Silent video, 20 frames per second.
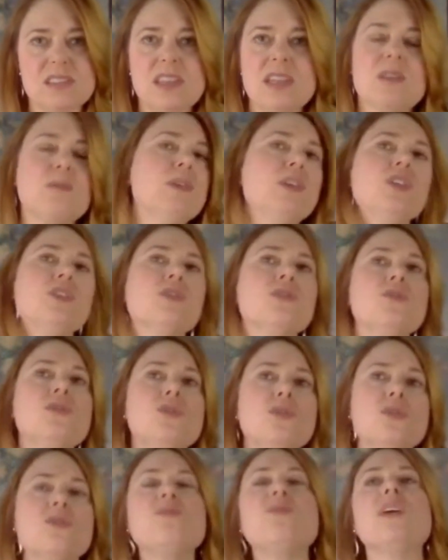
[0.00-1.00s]
Like when you're
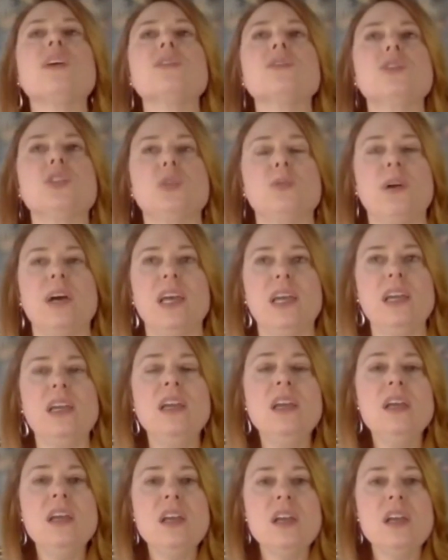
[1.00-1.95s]
new to Feng Shui,